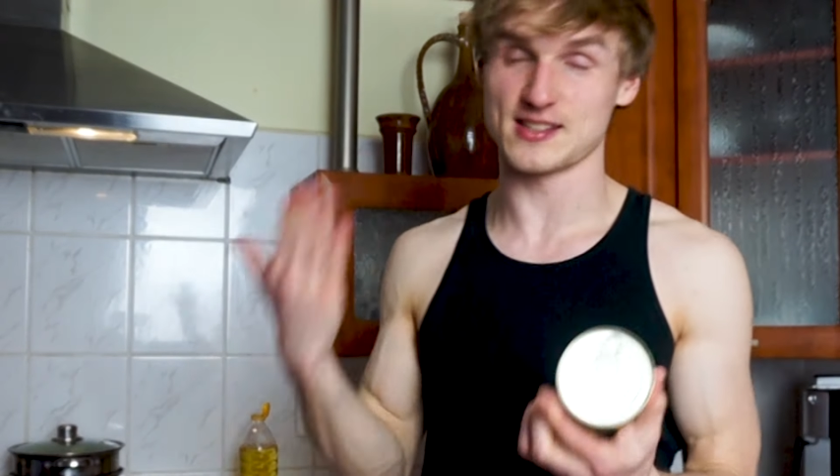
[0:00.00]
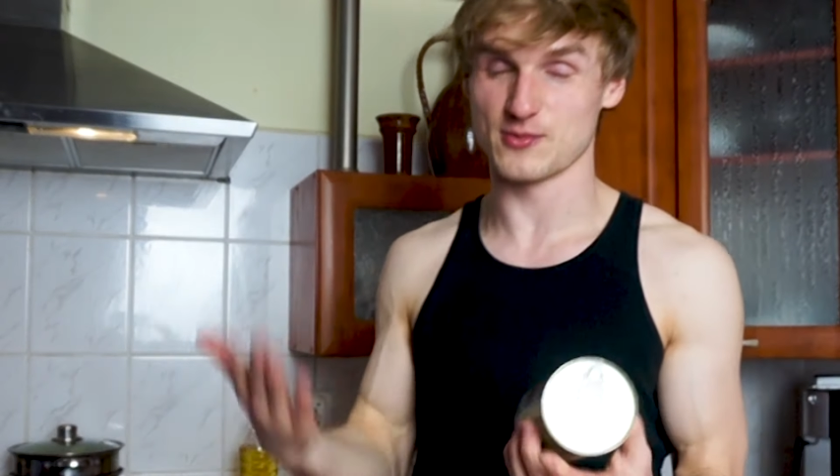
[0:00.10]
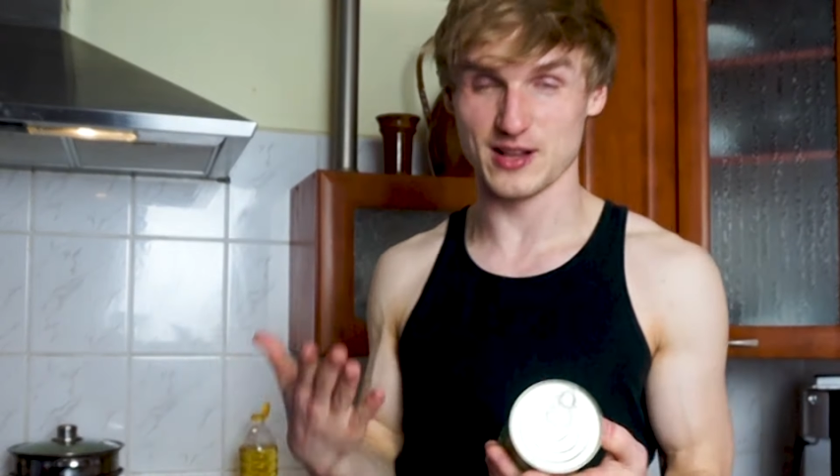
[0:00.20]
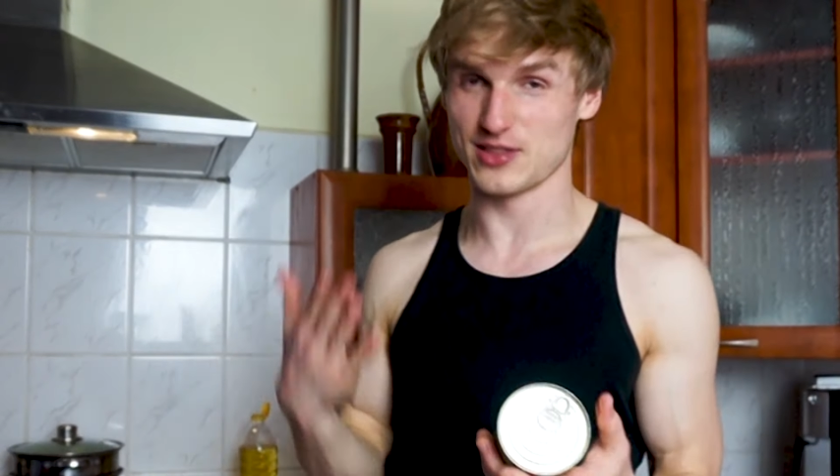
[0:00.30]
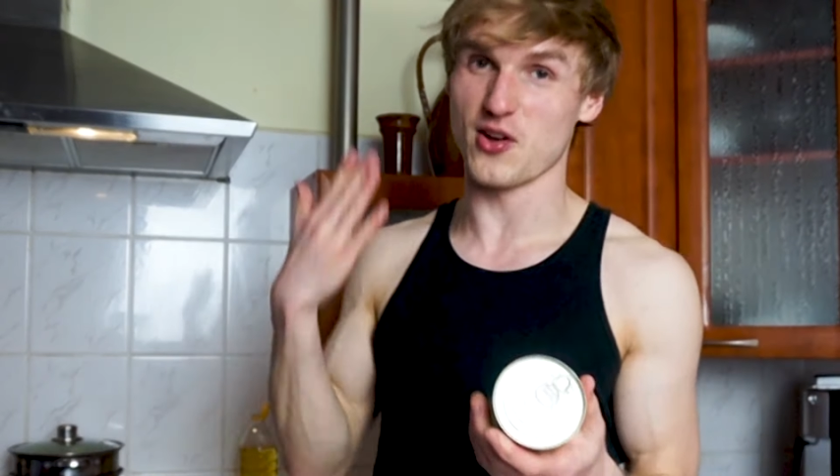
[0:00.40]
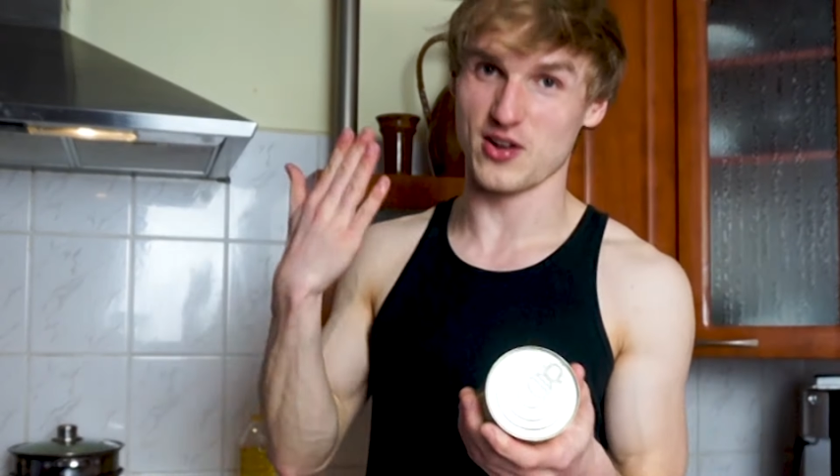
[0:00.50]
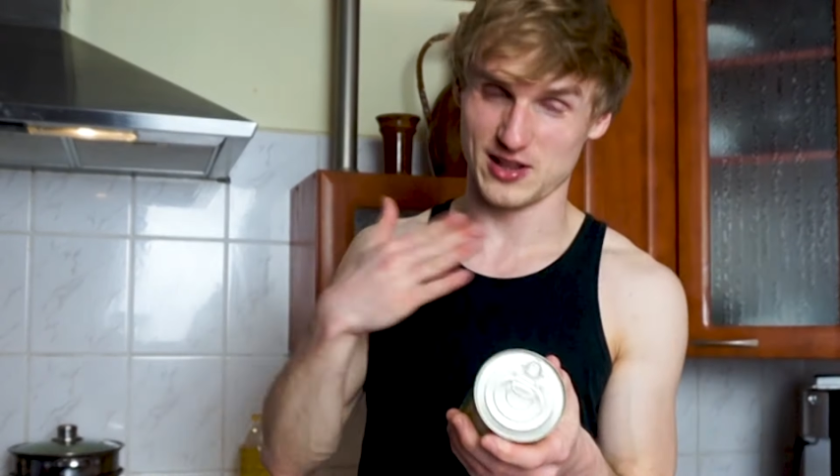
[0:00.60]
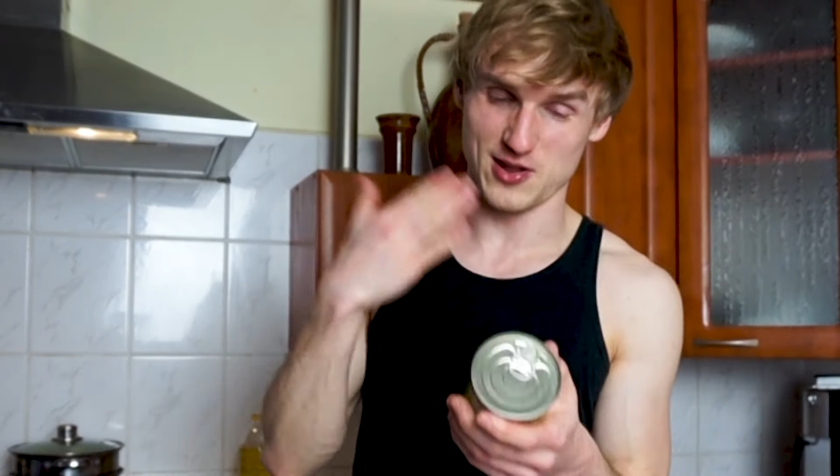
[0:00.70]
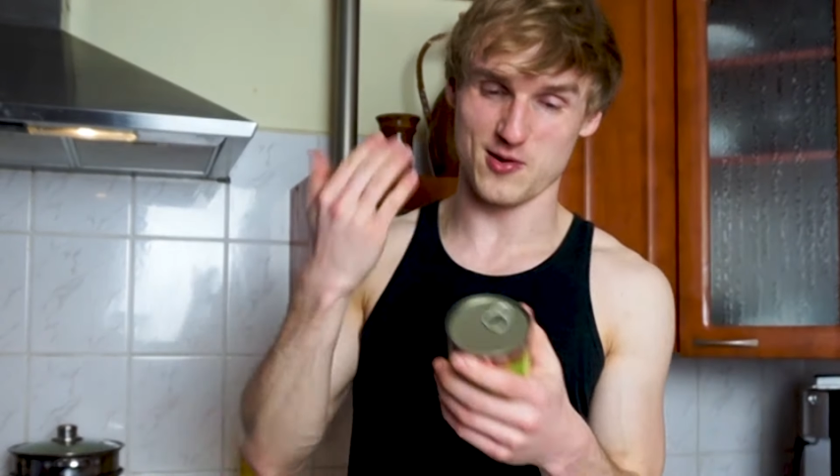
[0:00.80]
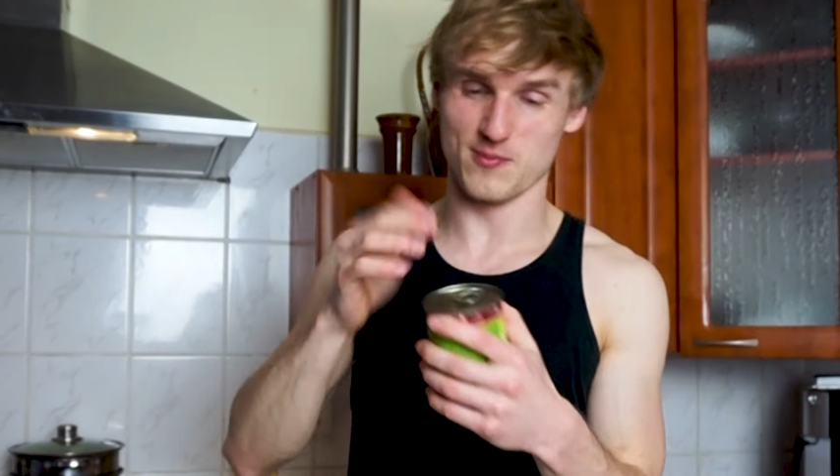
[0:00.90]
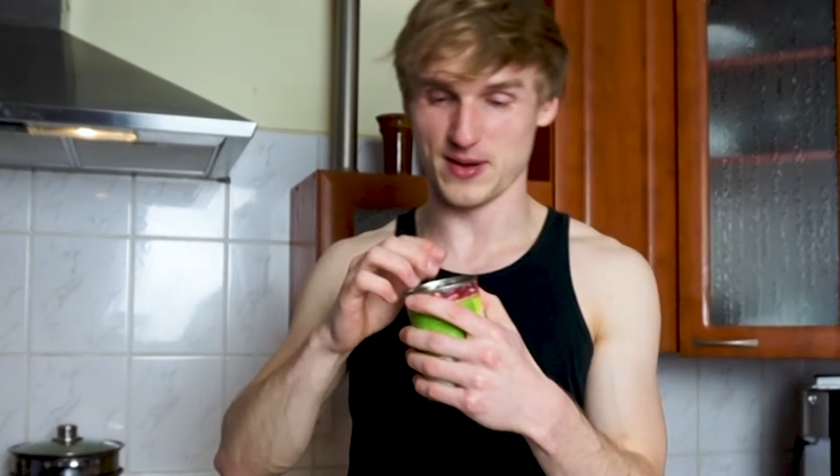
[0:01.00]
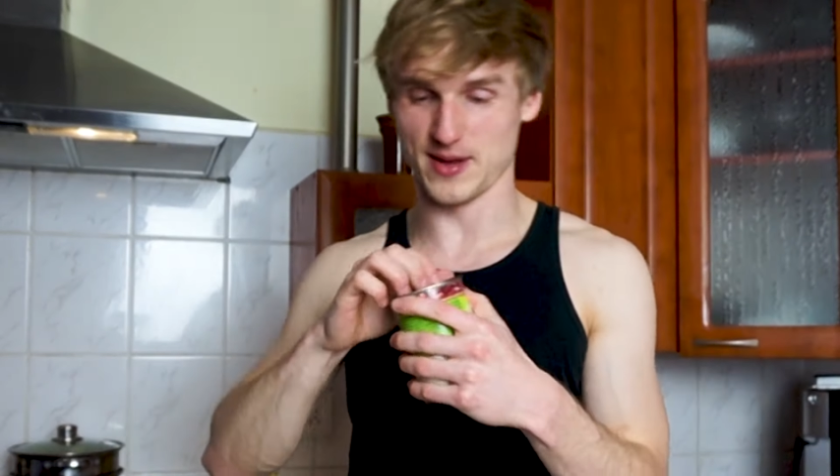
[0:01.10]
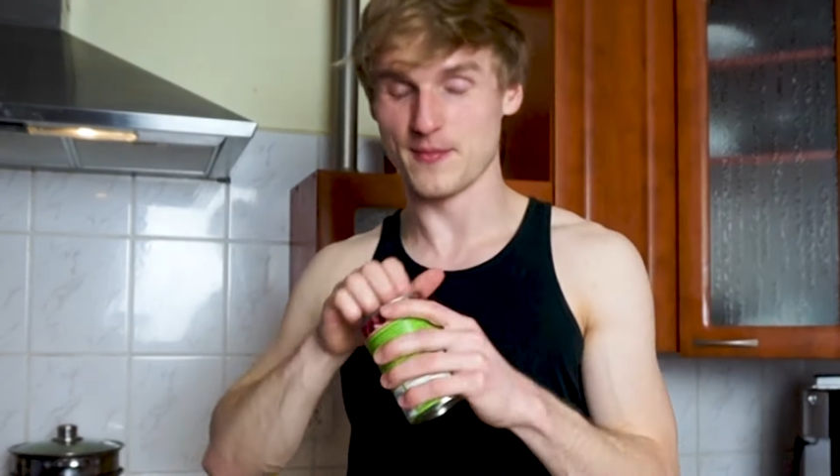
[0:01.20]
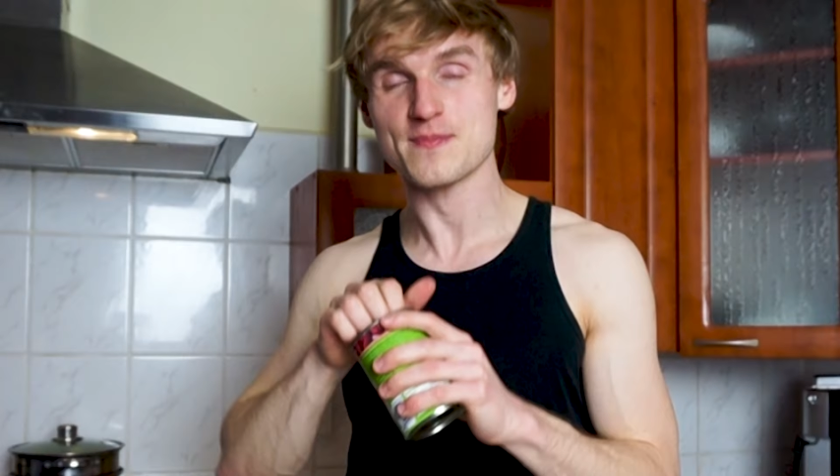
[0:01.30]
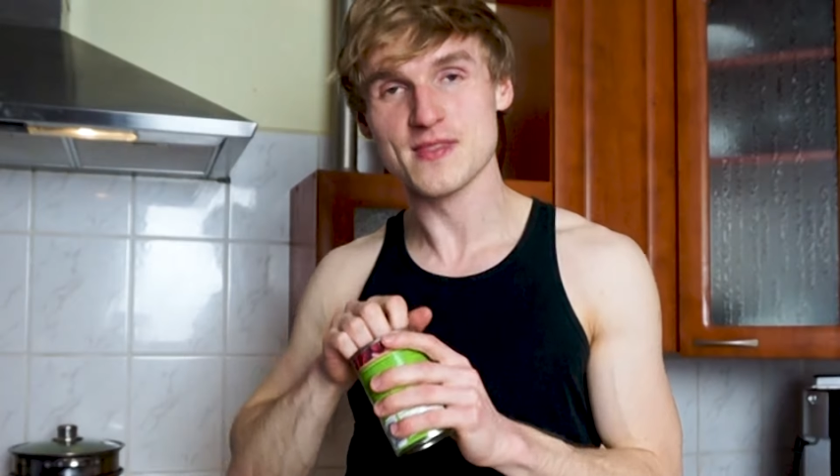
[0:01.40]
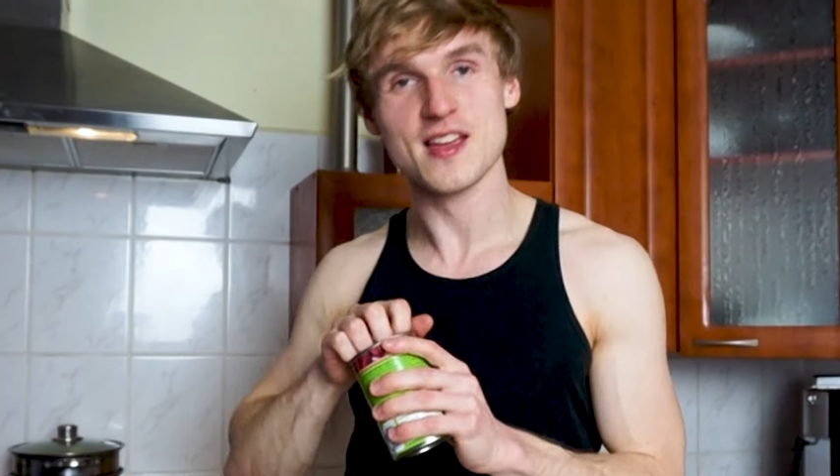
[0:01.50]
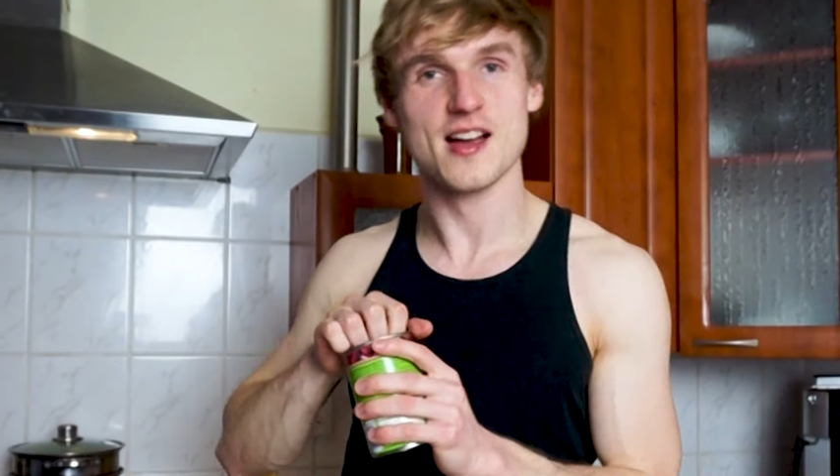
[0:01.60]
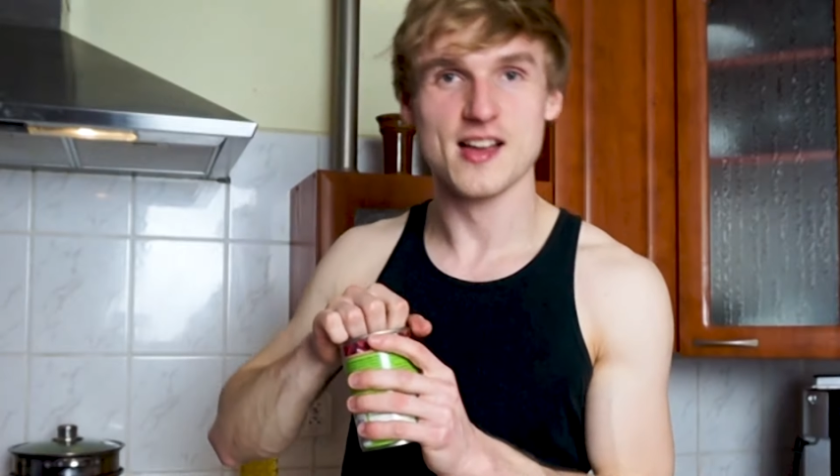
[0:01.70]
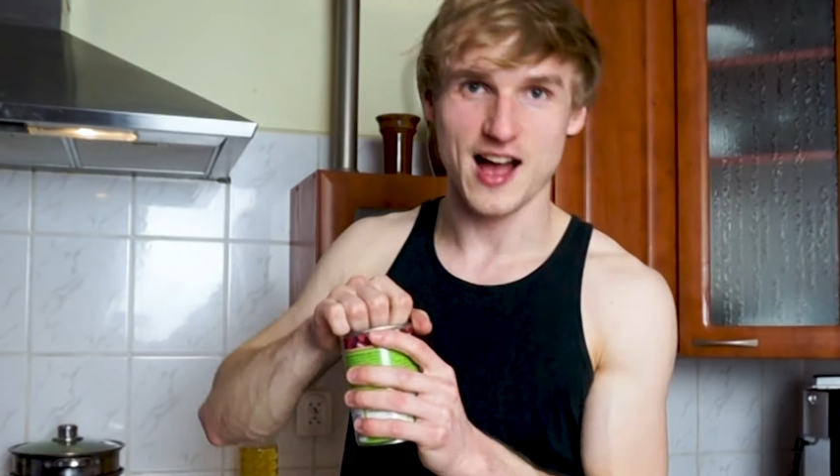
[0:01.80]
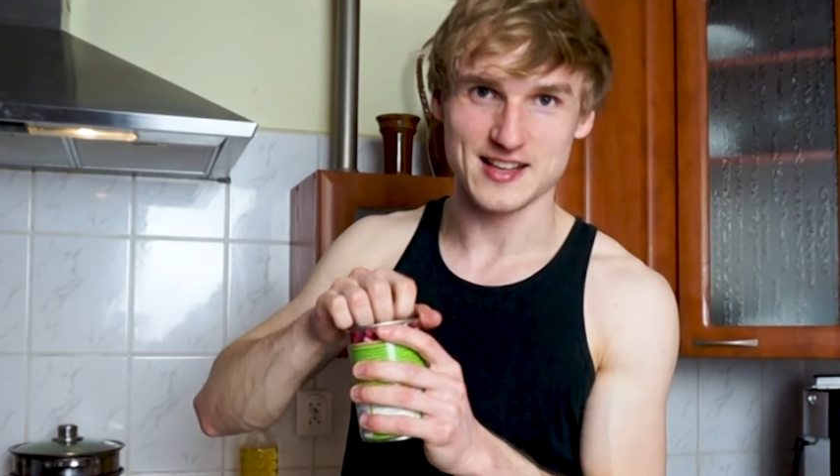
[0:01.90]
Well, not a lot, but
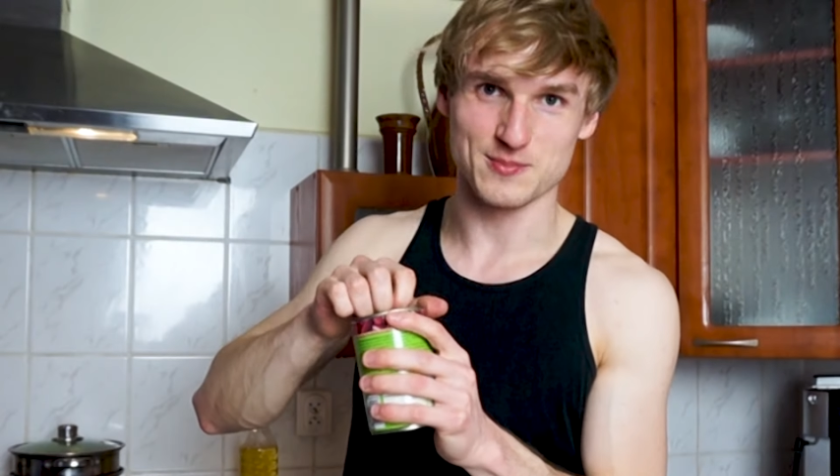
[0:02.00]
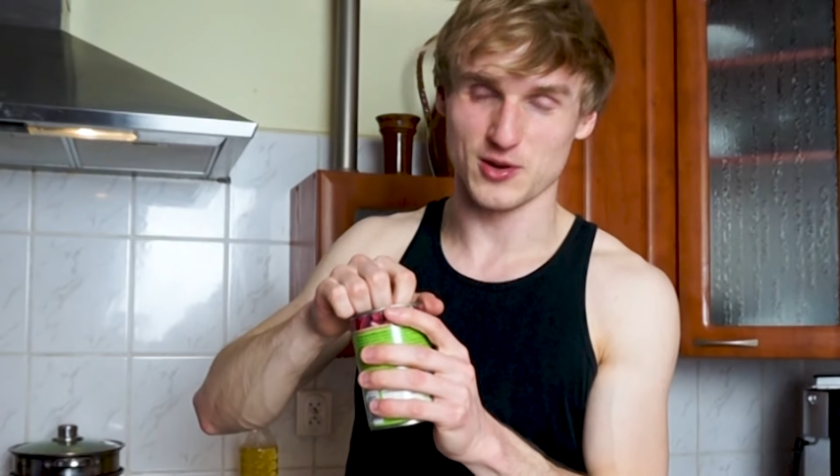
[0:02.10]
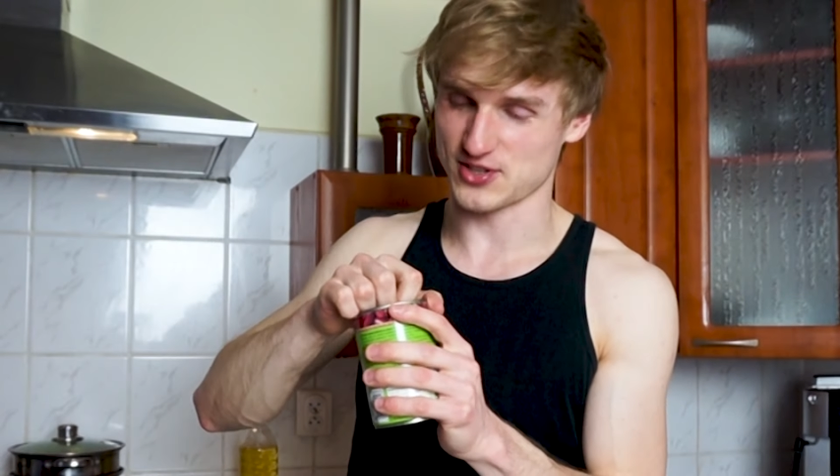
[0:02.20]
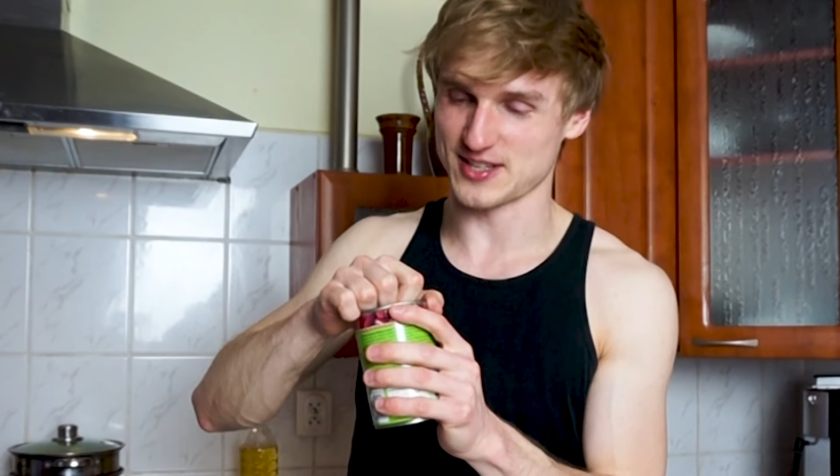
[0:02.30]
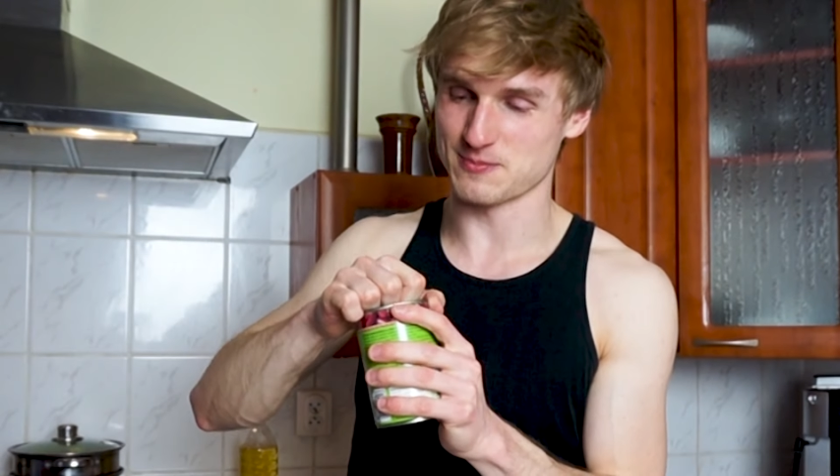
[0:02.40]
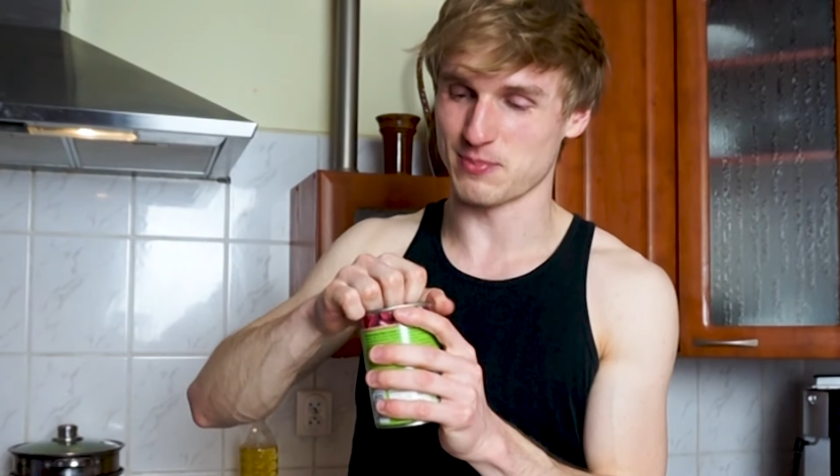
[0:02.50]
as much as